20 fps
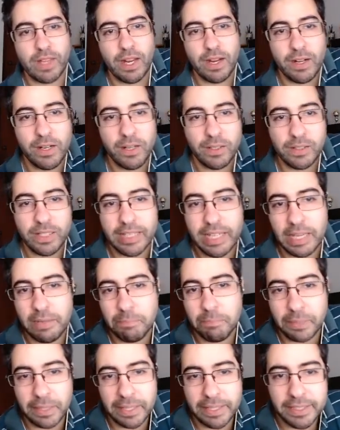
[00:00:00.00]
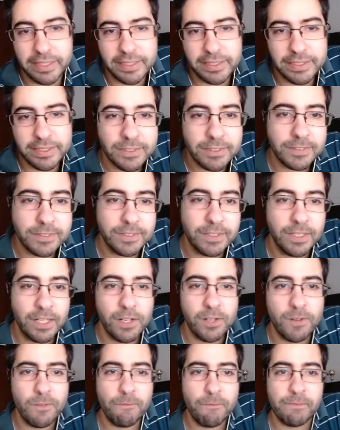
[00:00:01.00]
early game plays,
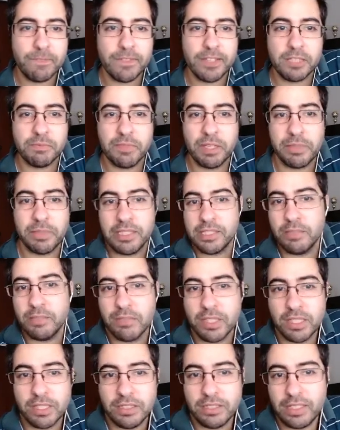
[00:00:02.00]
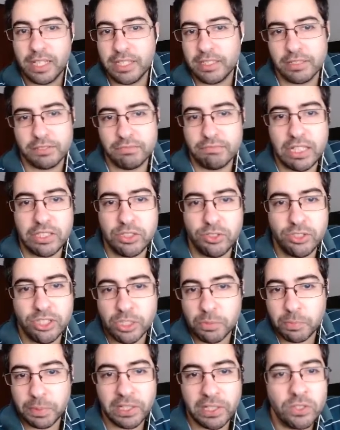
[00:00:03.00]
This may be something like that you
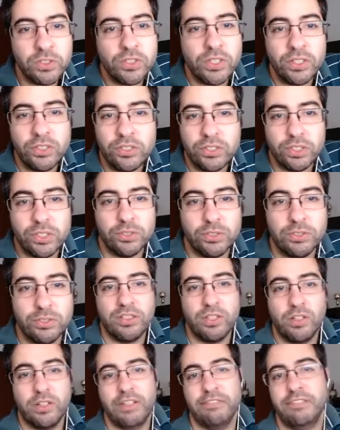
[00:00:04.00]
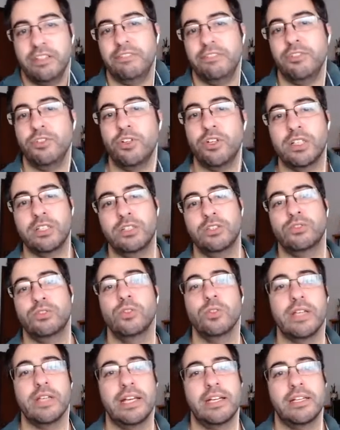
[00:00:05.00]
just play on turn 2 even if you're a
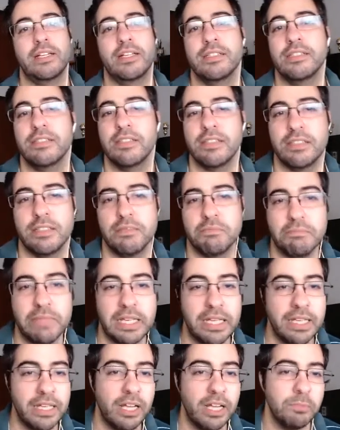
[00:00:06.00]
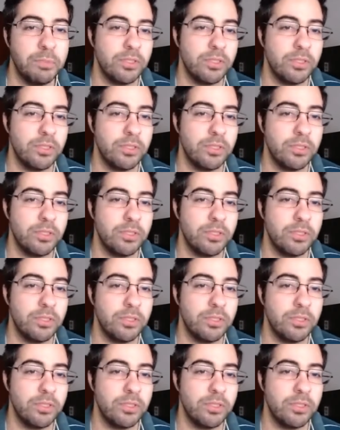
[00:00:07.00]
control deck, because it may help you